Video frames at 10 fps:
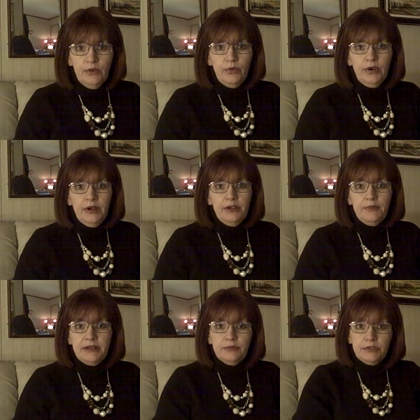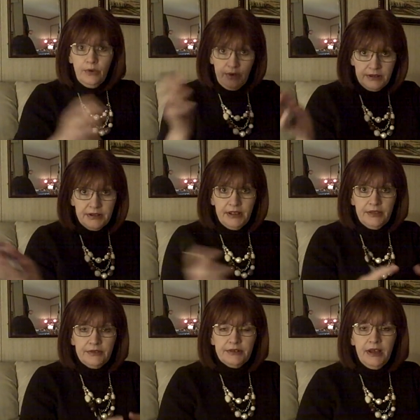where everybody's going to get
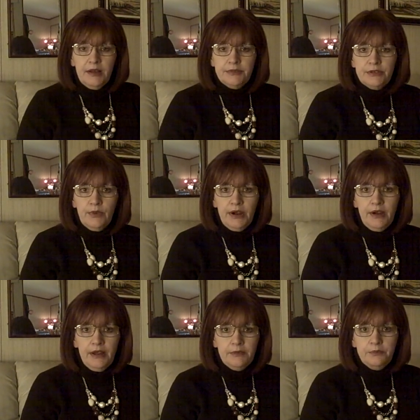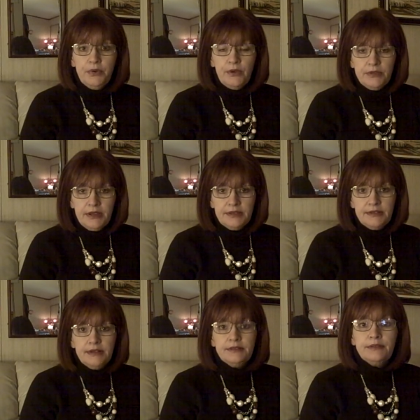together in Times Square and
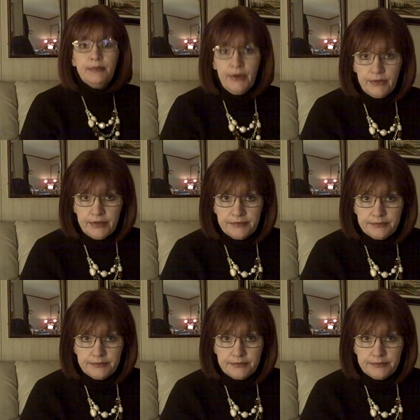protest and smoke.